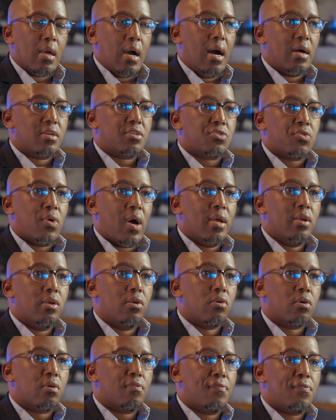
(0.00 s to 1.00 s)
I try and
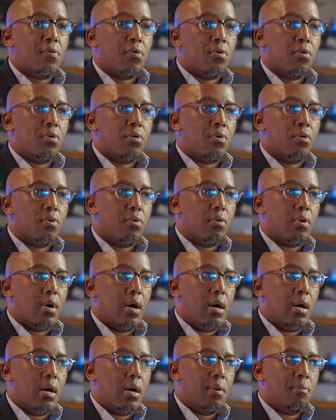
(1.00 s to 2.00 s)
look for
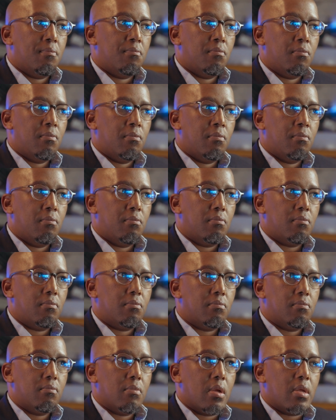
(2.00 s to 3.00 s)

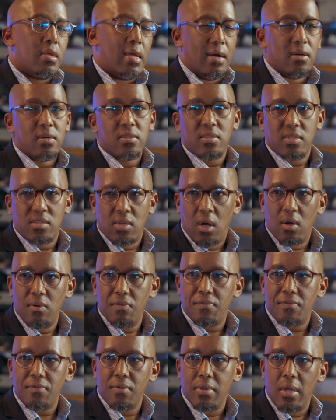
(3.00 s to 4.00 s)
young
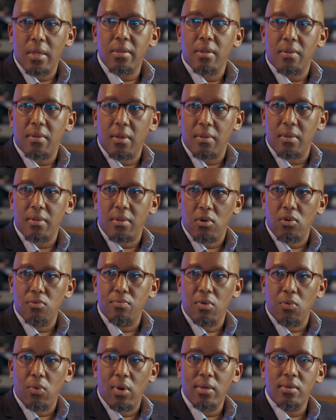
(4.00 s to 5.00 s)
staff. That will
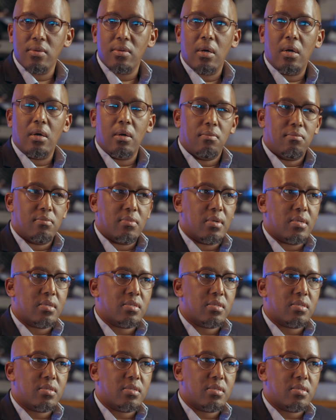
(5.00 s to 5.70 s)
be one.